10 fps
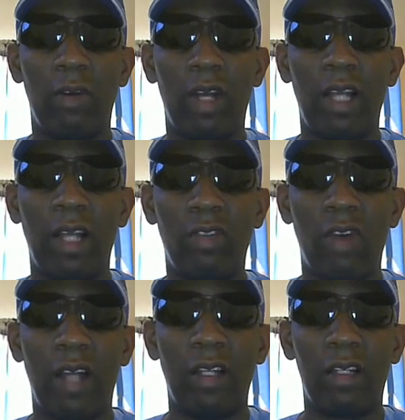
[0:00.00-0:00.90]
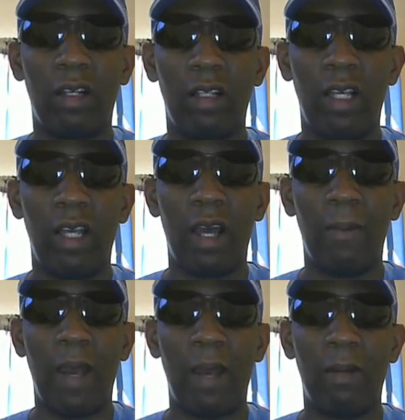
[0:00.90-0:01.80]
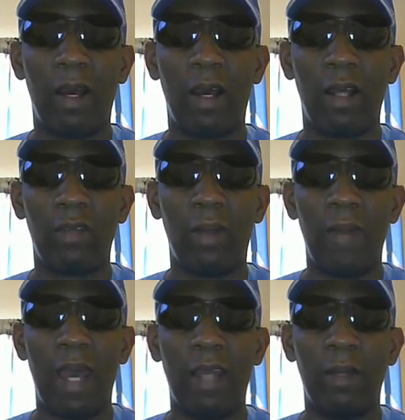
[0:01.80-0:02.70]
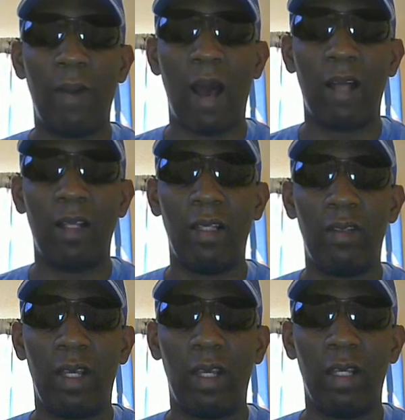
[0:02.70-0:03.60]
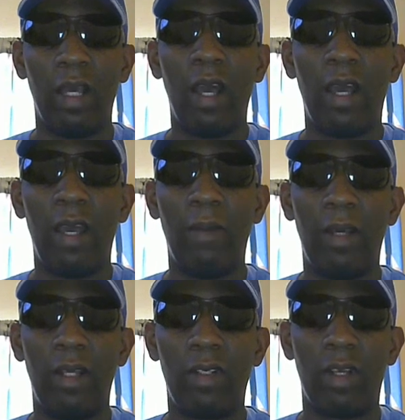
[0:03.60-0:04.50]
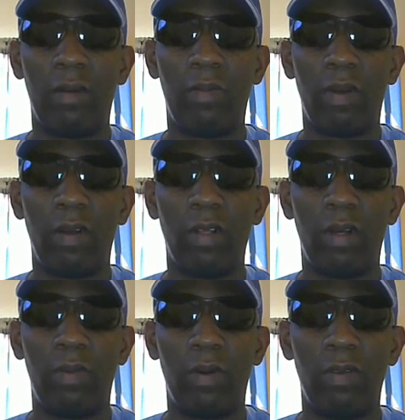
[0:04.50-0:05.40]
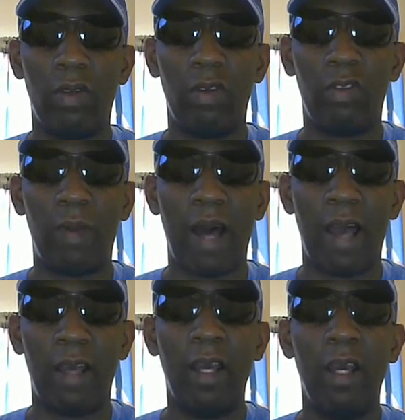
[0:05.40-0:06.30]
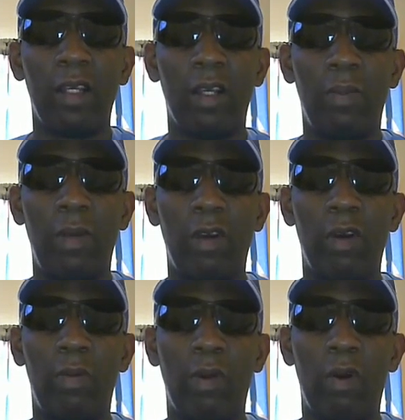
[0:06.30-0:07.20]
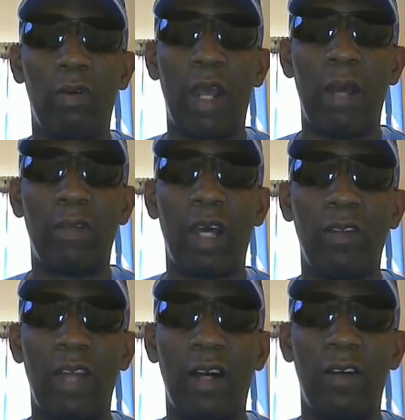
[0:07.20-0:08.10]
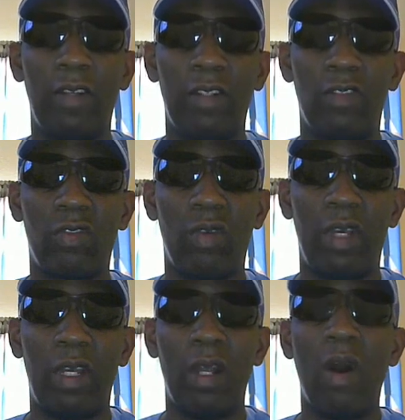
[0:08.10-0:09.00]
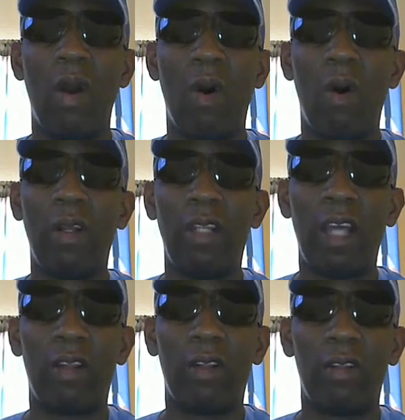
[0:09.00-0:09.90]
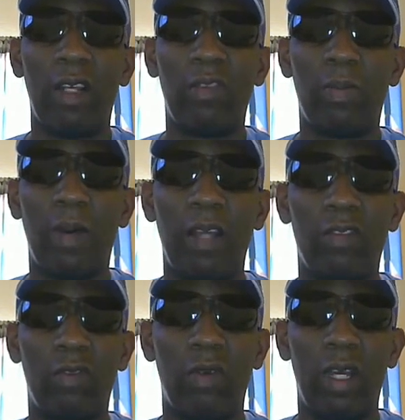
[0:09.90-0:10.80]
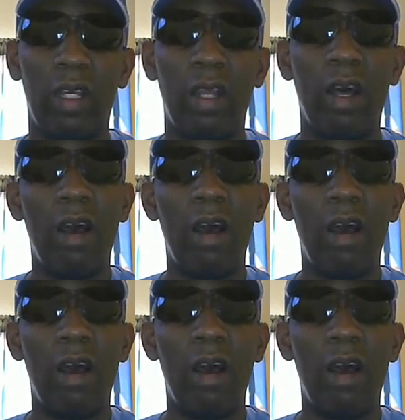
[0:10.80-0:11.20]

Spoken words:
electronically as a manipulating image produced by computer programs on television screen or the other display screen.